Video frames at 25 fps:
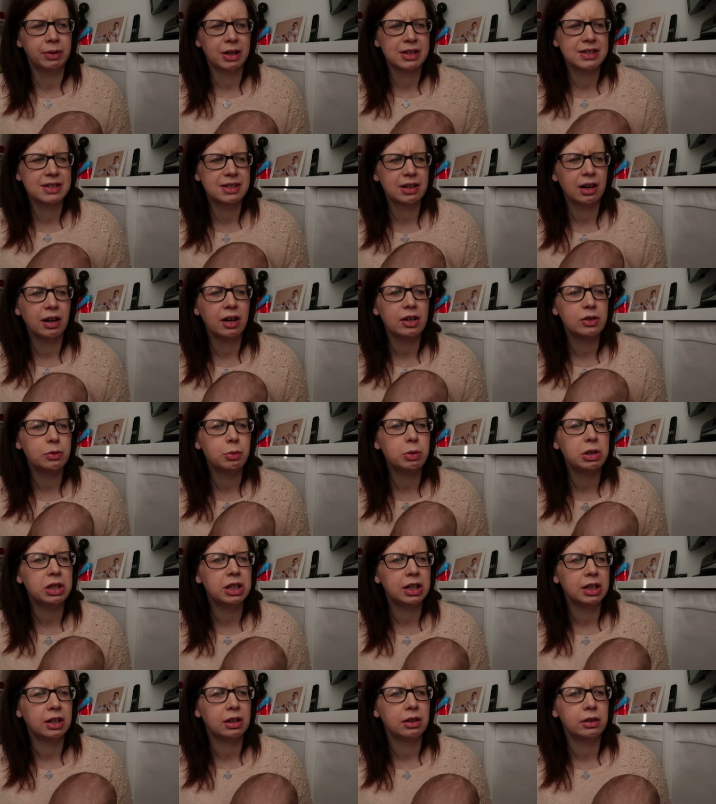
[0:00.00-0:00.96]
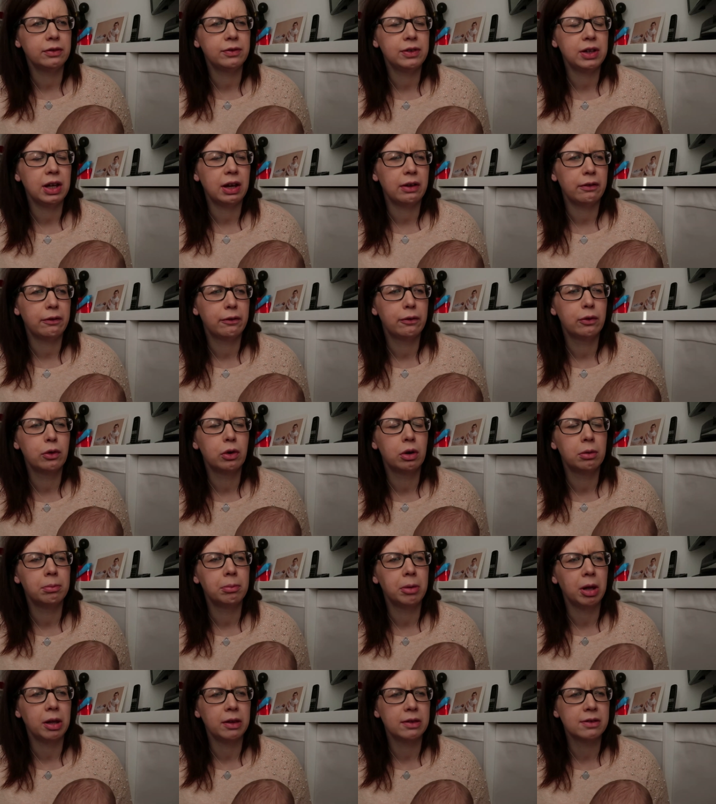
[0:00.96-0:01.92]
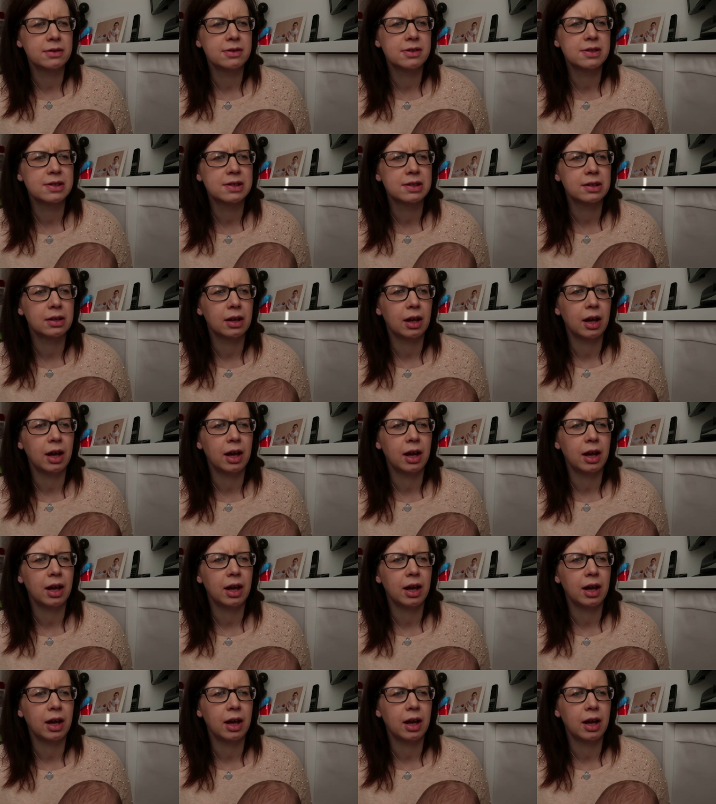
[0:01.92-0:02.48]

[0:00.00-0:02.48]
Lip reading: started weaning Olivia at 4 months,